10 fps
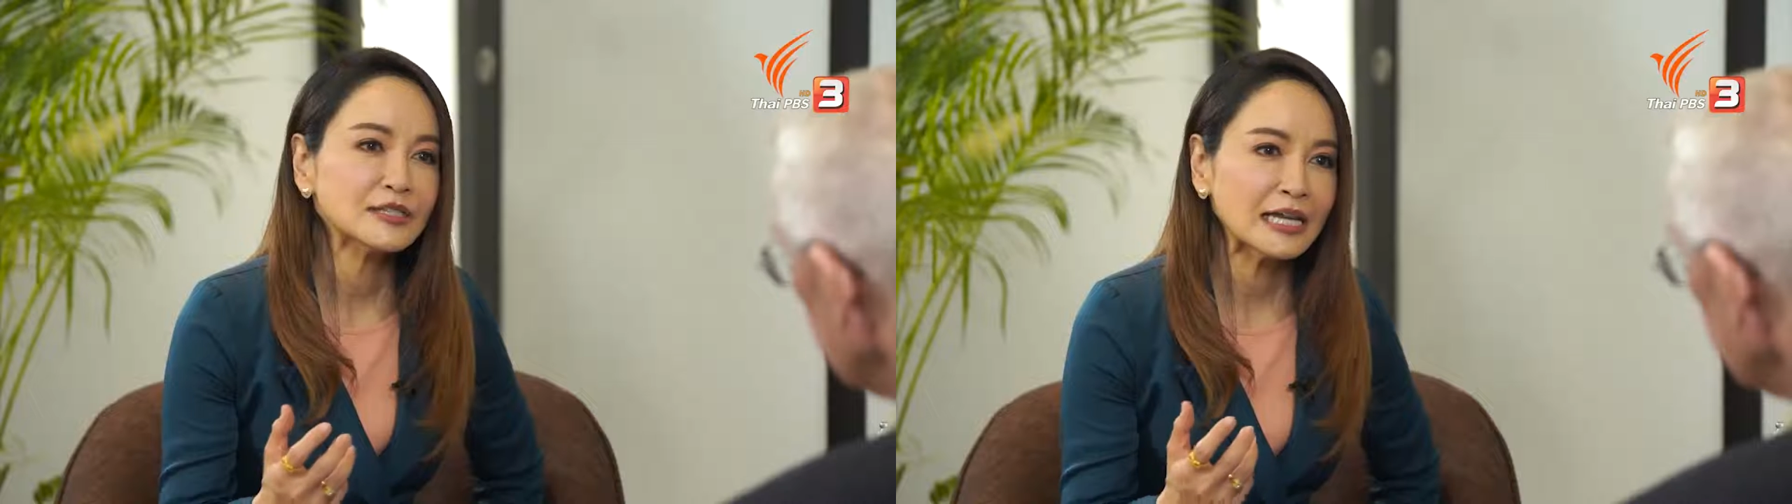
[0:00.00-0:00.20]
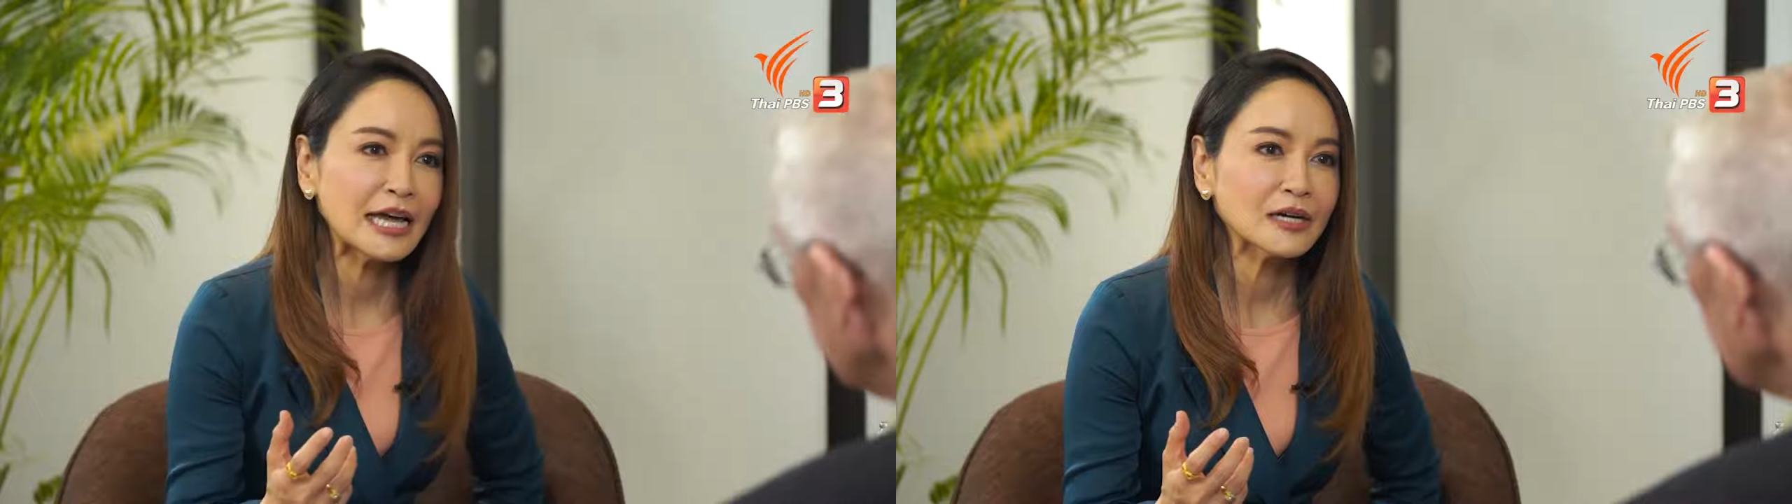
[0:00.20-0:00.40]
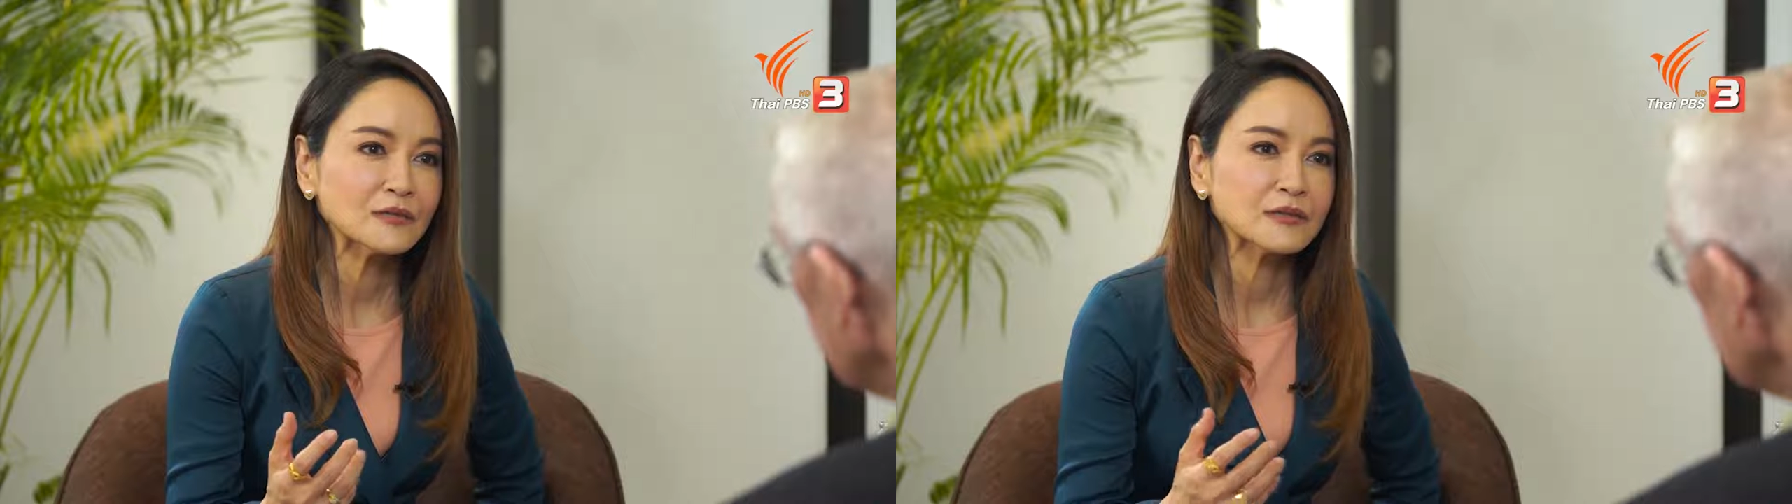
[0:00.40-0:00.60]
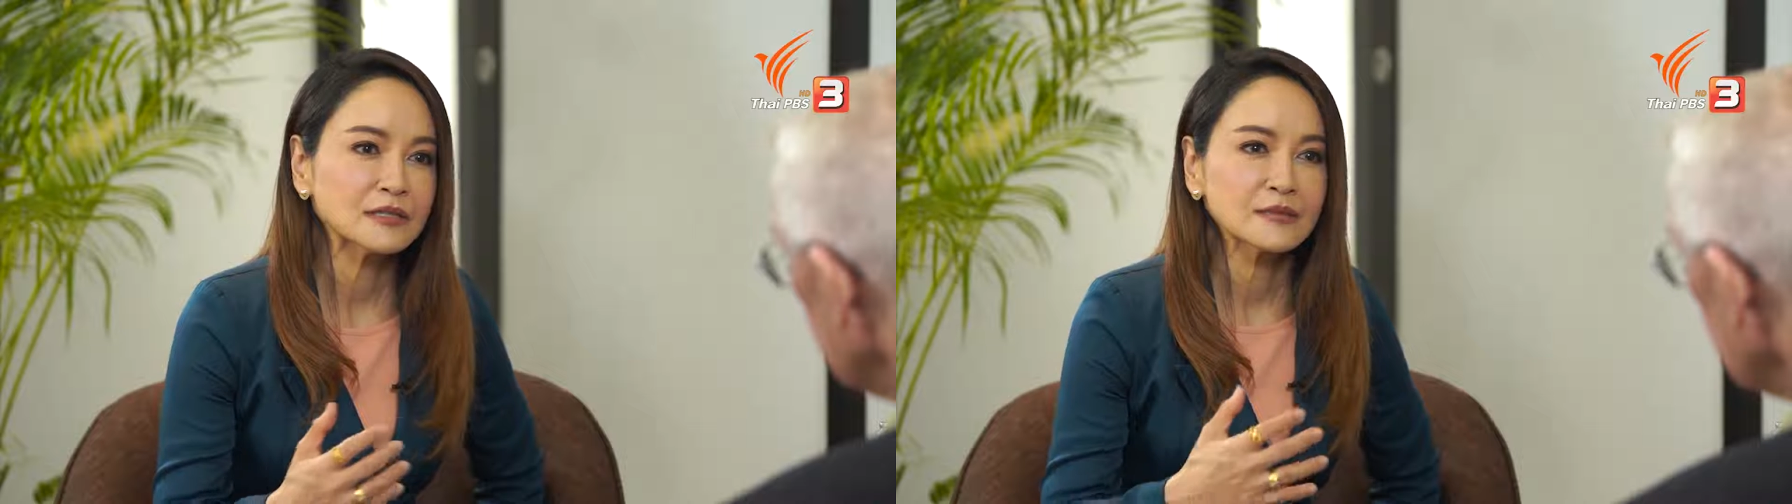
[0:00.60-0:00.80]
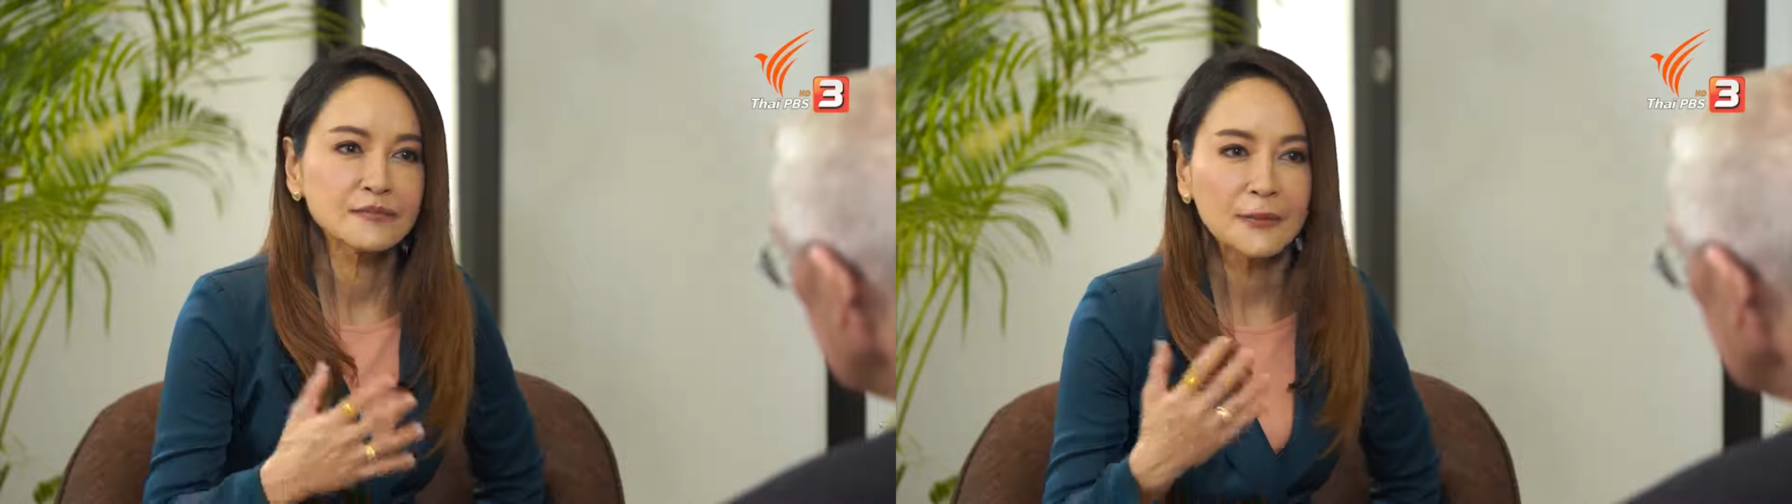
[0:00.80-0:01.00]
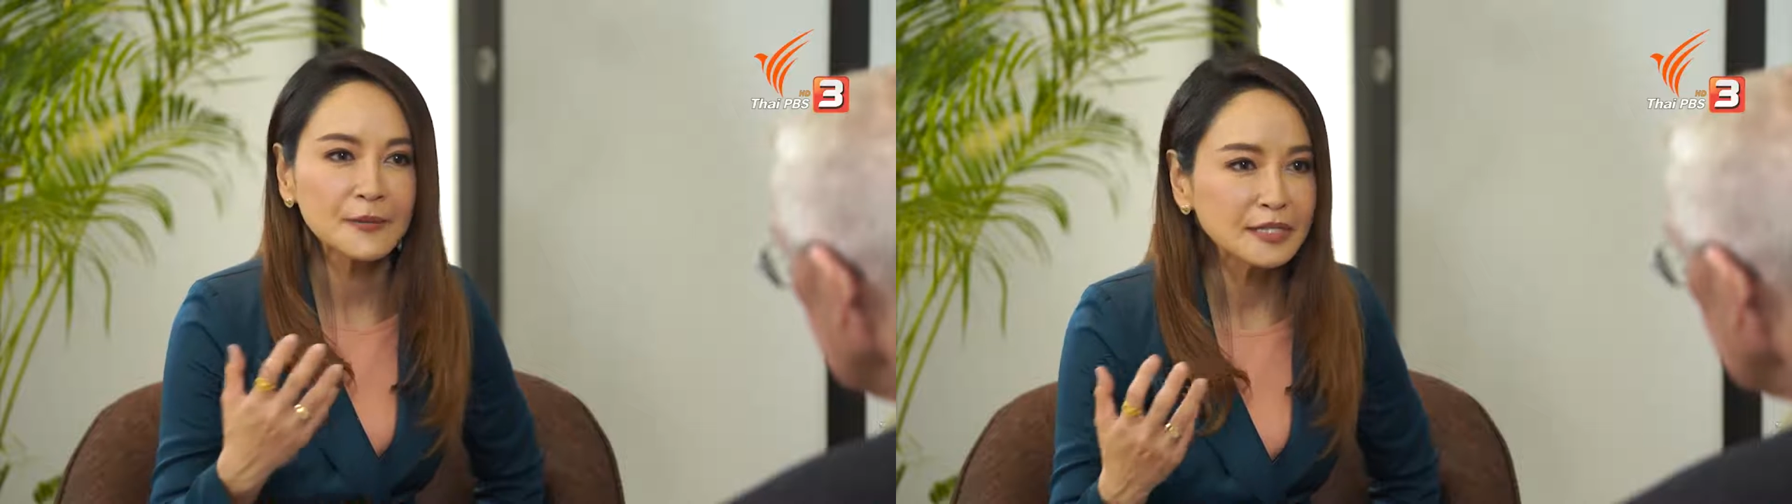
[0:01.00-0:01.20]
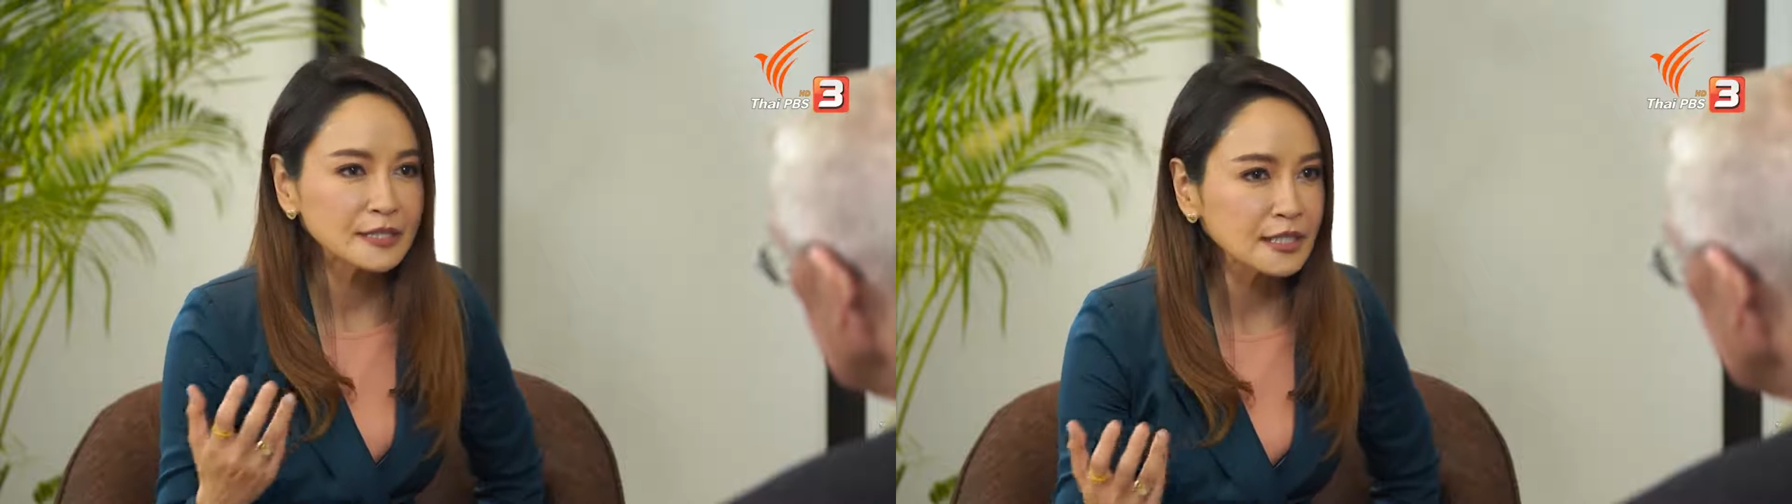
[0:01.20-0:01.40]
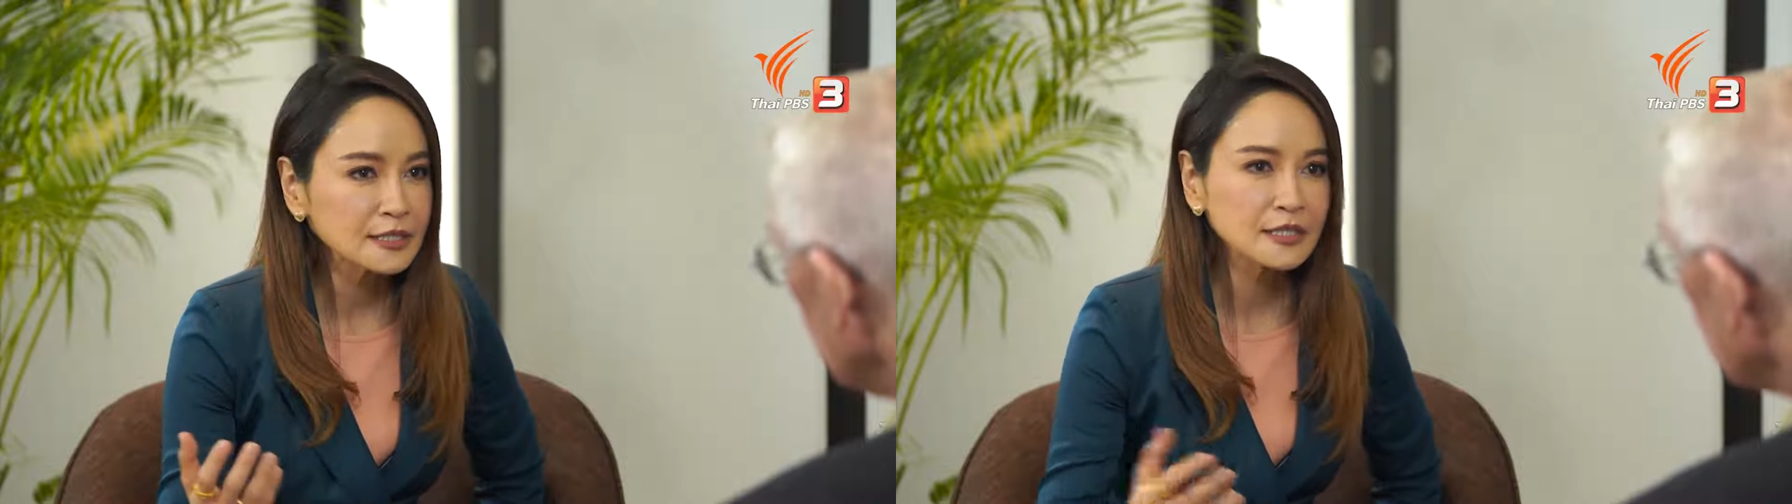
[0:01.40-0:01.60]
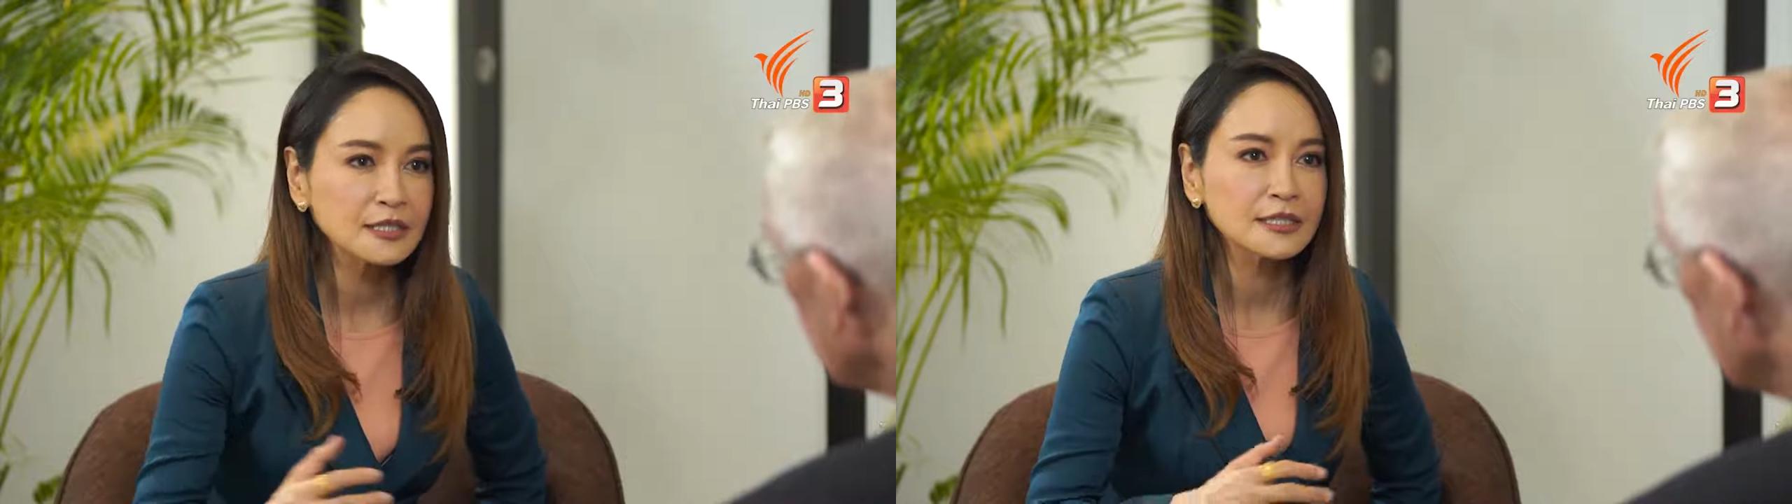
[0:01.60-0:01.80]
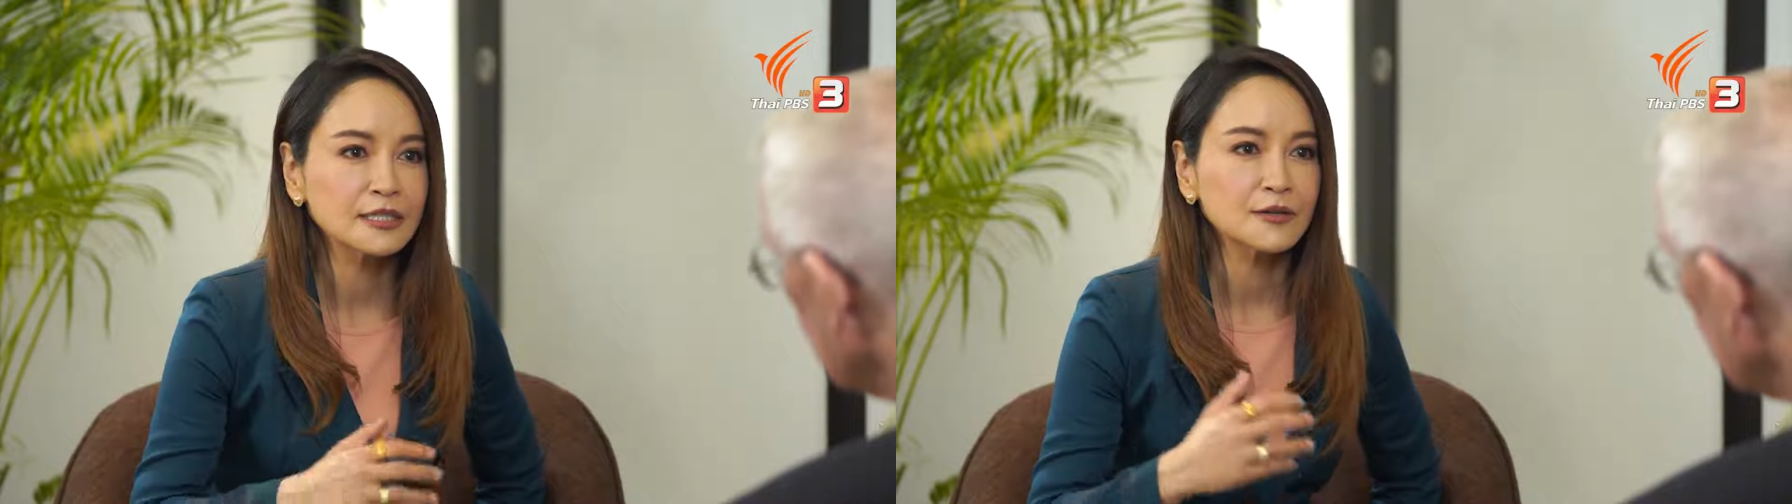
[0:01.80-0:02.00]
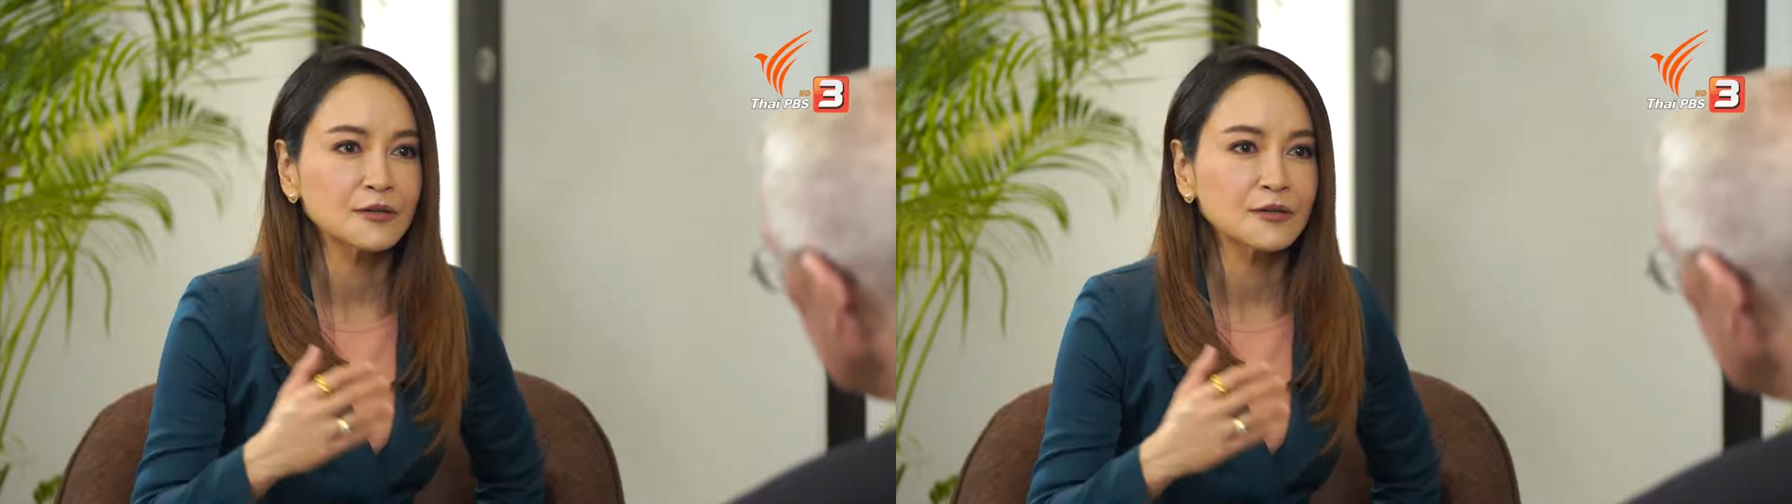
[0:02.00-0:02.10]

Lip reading: to tell public sector